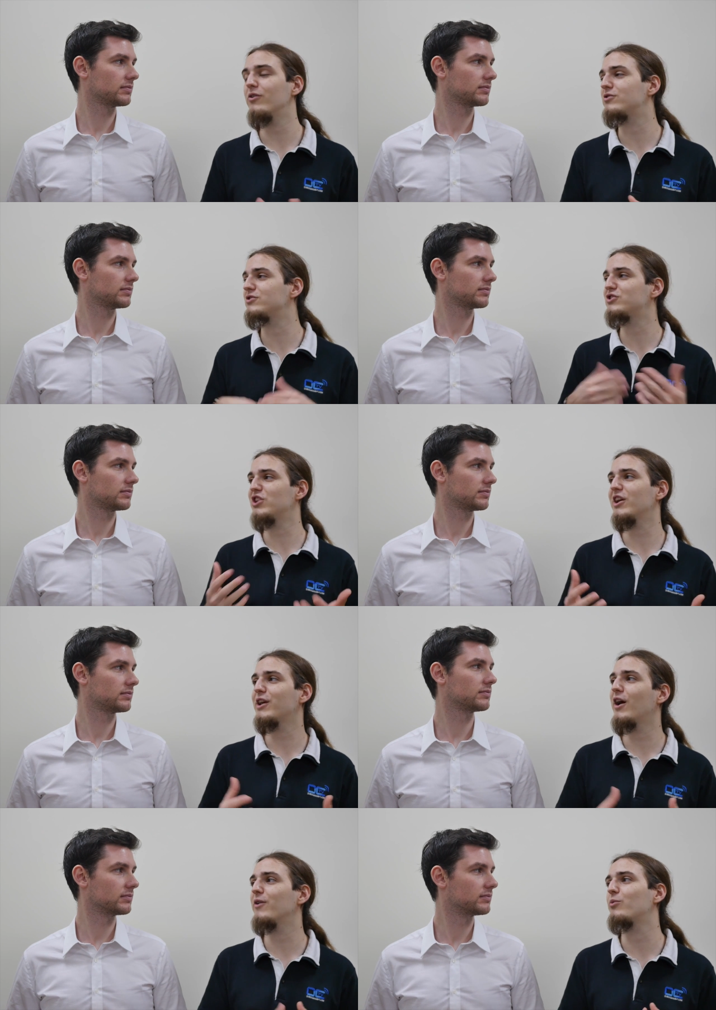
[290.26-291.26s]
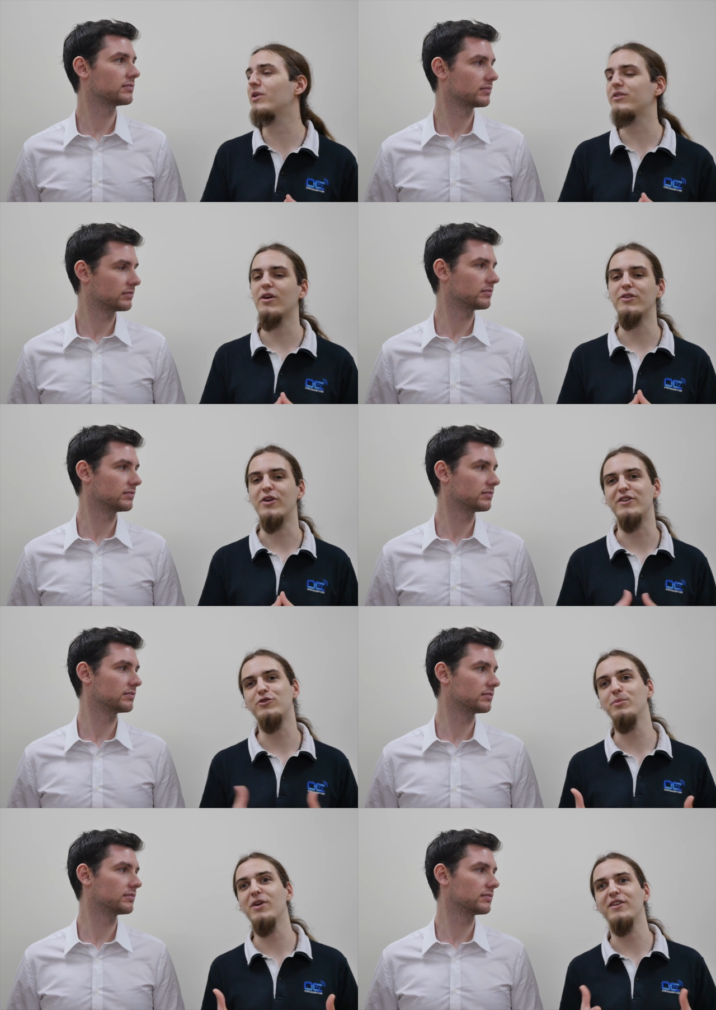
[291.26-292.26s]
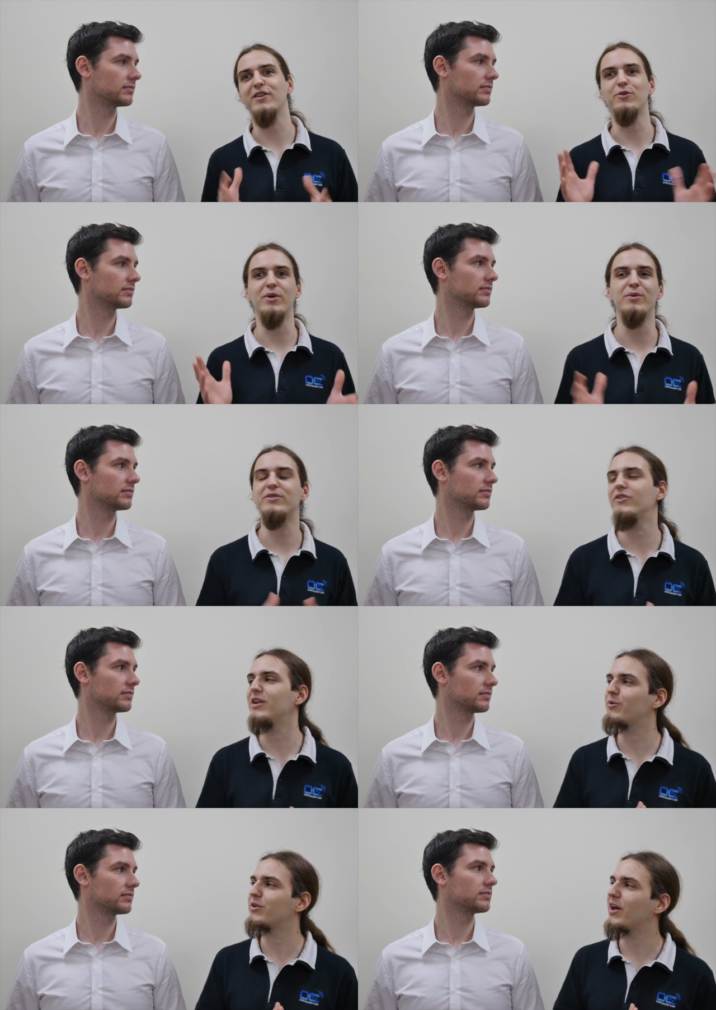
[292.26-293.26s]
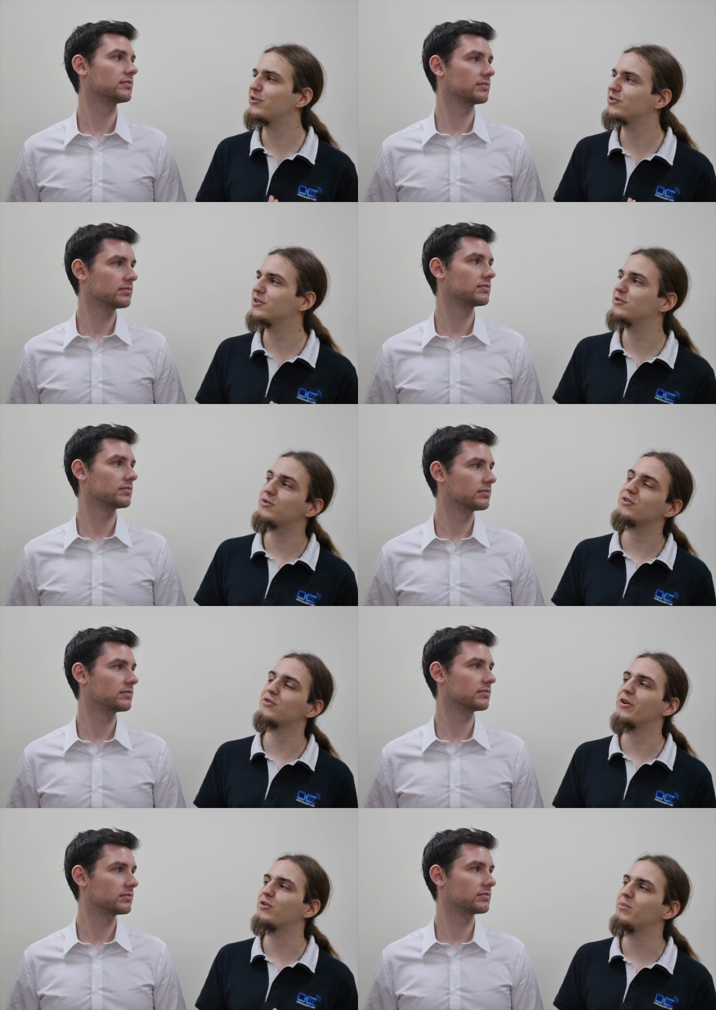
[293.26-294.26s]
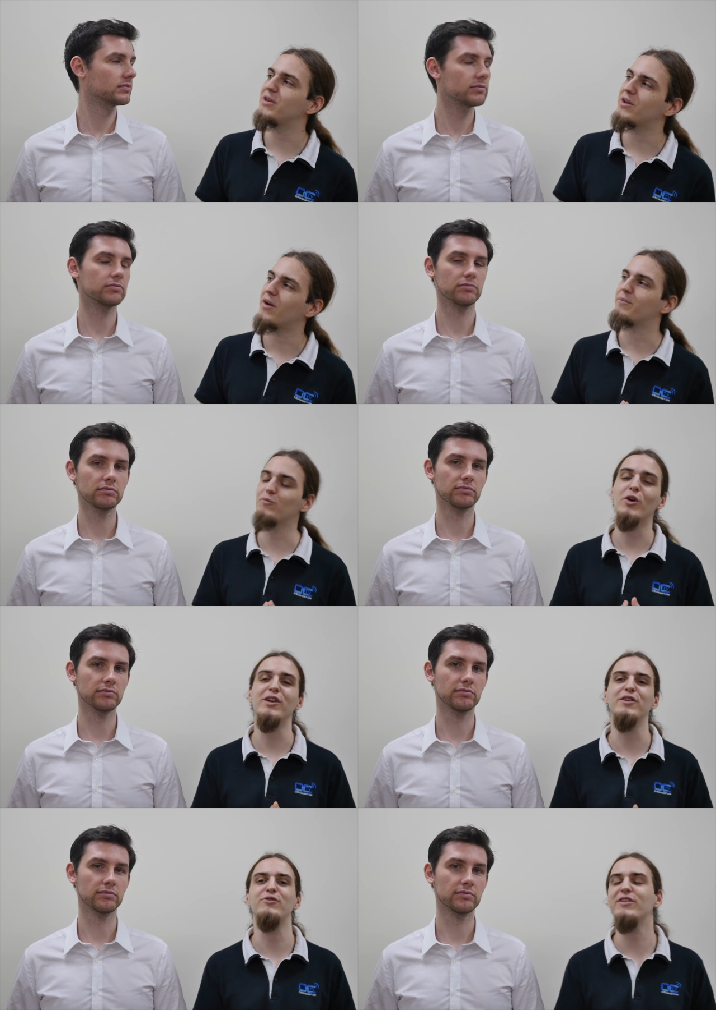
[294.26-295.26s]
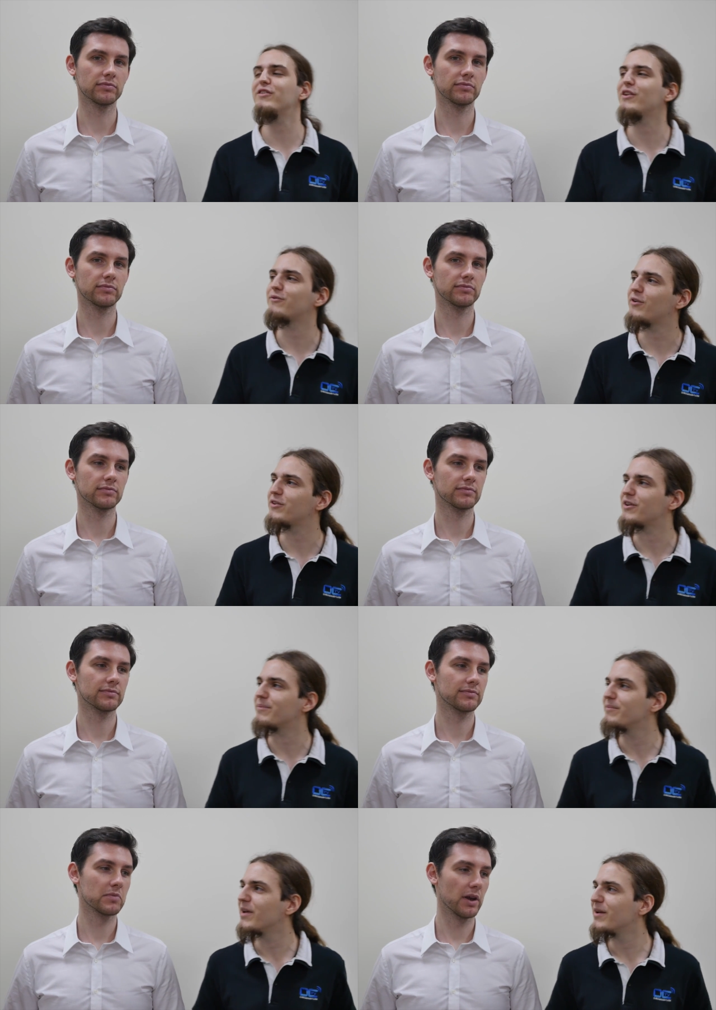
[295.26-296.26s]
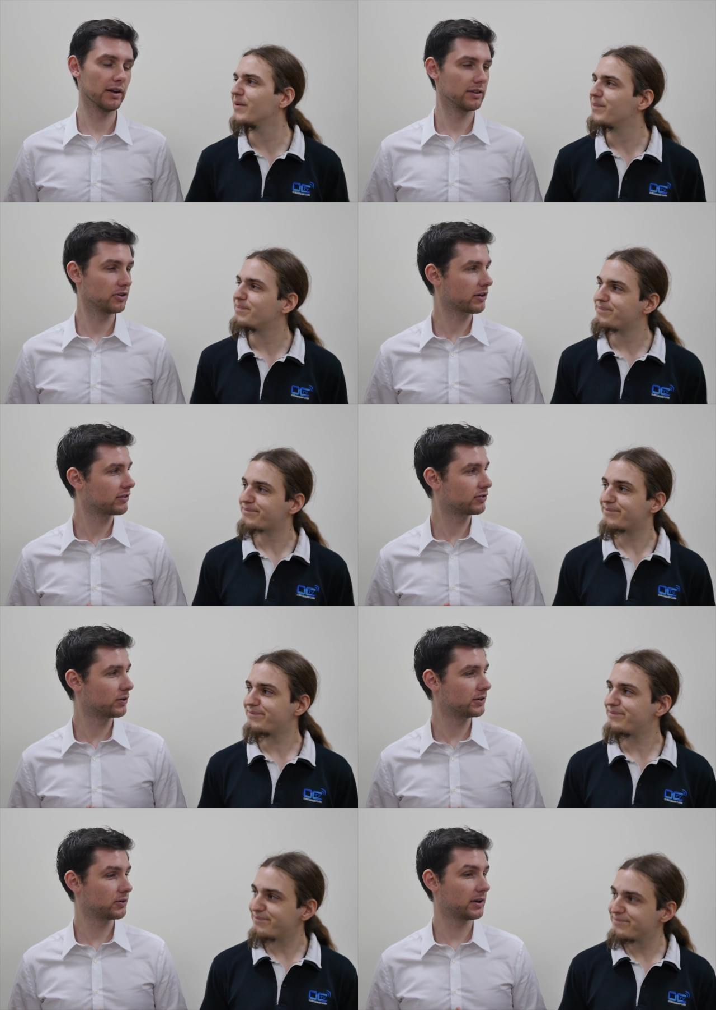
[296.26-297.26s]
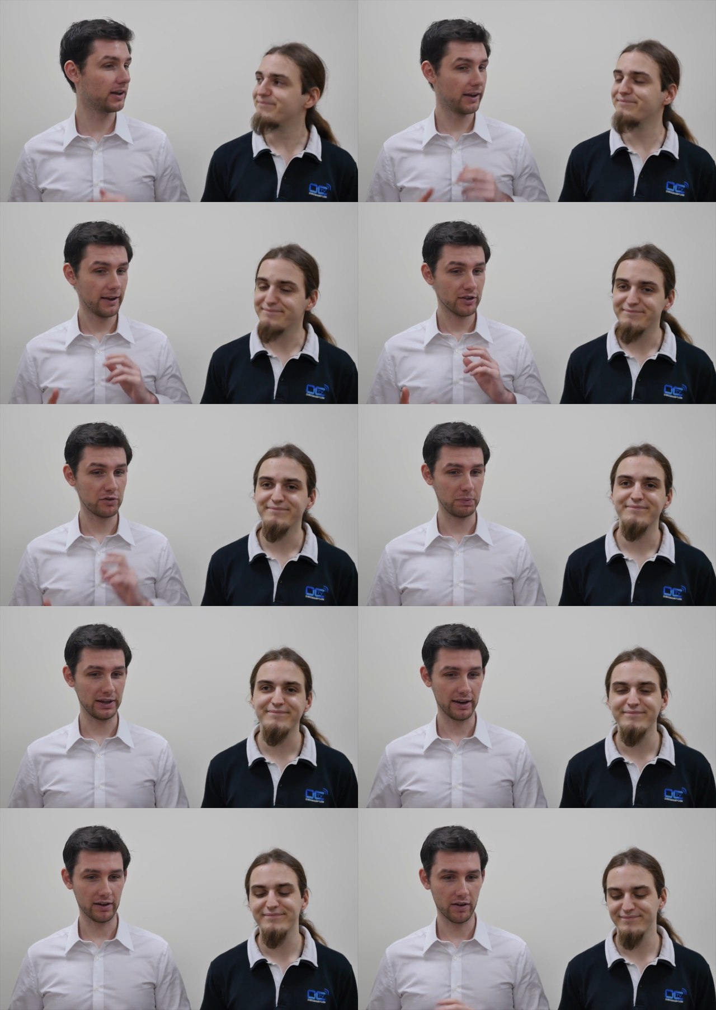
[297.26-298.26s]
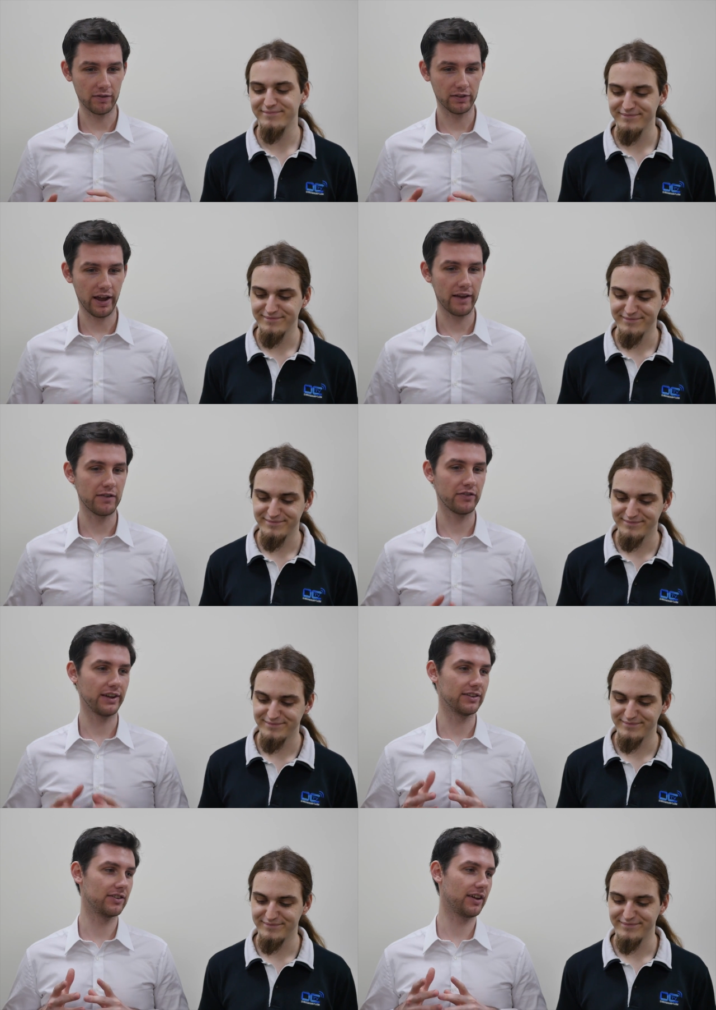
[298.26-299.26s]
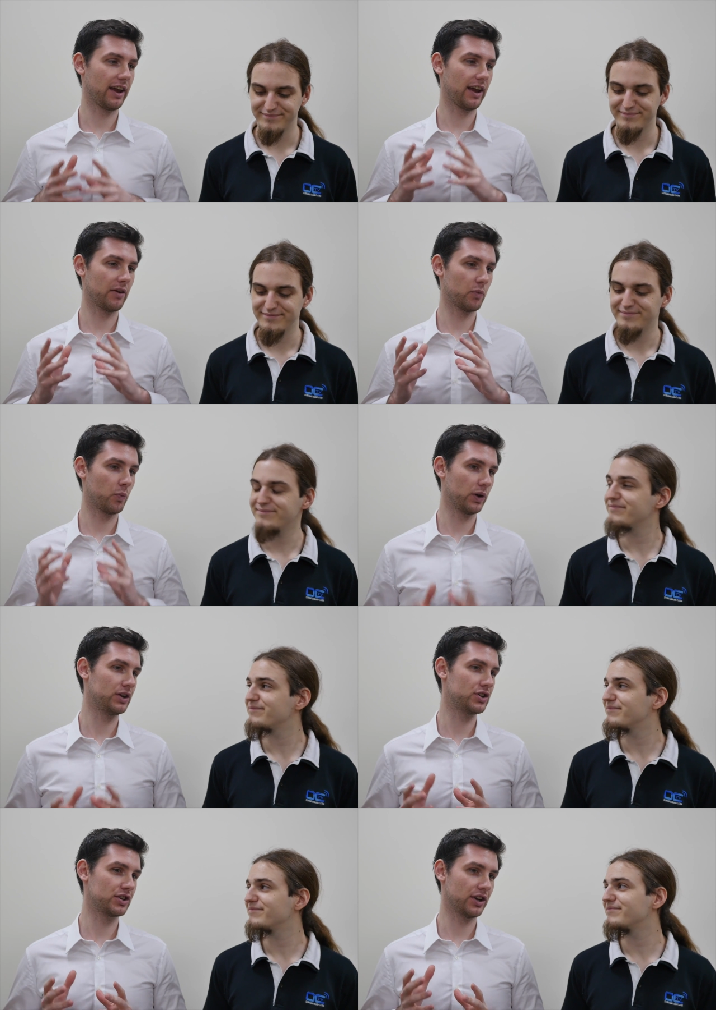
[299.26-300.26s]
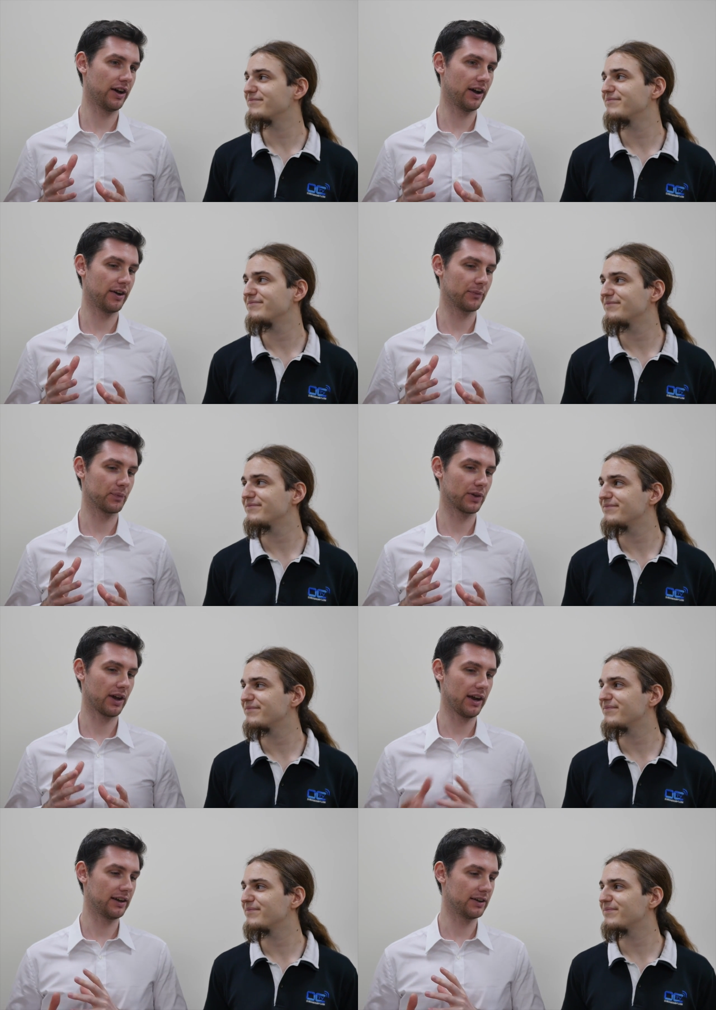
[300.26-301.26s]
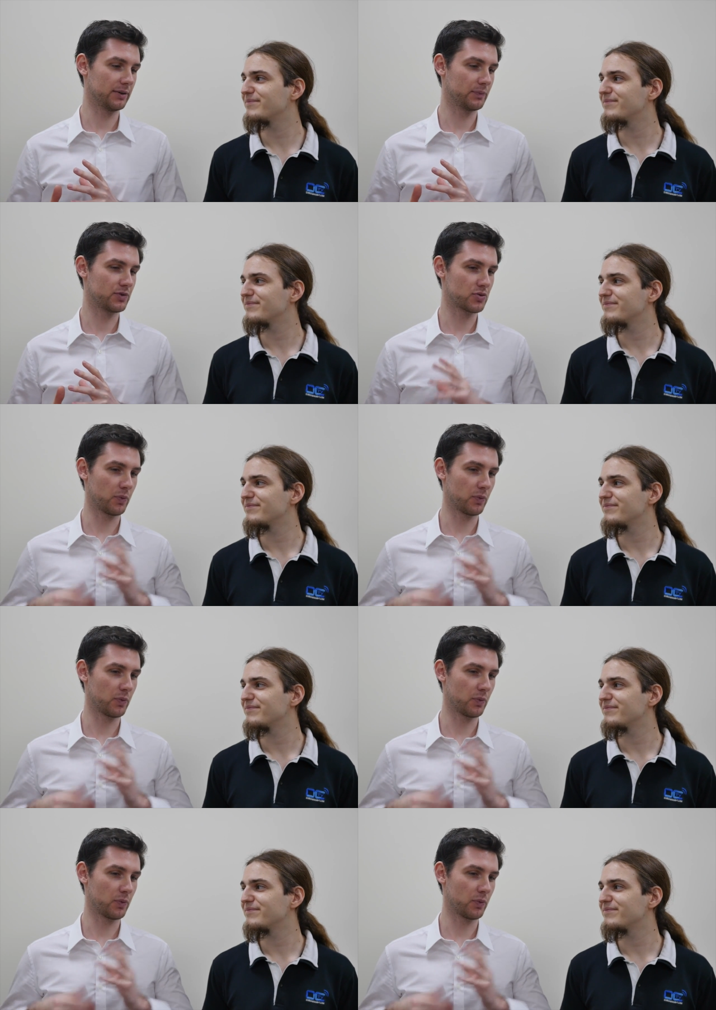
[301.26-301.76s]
Speaker 1: or just checking out what the, the extreme guys are doing with the liquid nitrogen so it's going to be um, quite interesting and fun yeah.
Speaker 2: yeah looking forward to it speaking of live events which uh, kind of tr-